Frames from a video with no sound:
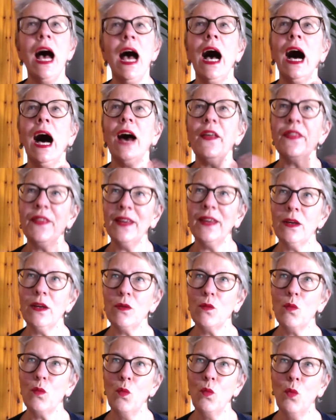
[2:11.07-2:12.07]
I think
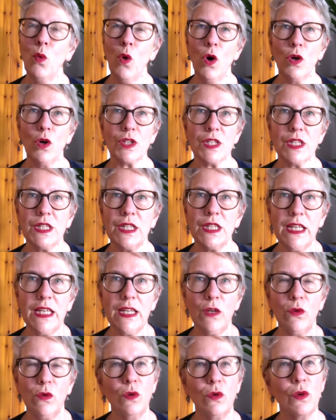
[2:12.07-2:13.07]
what
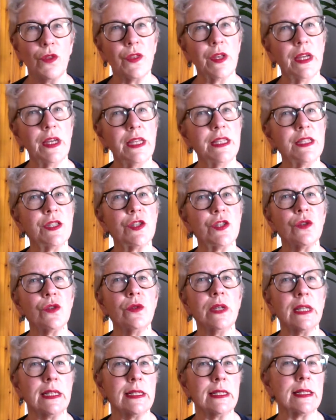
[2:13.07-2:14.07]
the author is
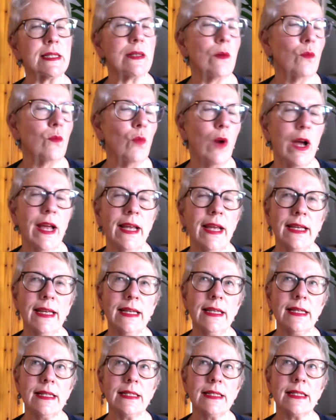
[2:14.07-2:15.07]
doing in some way
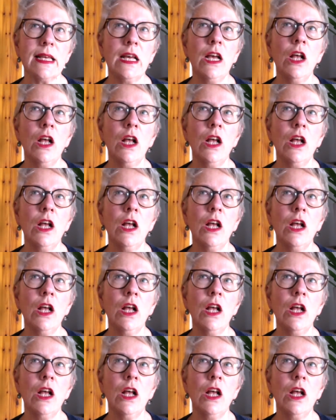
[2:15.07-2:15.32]
is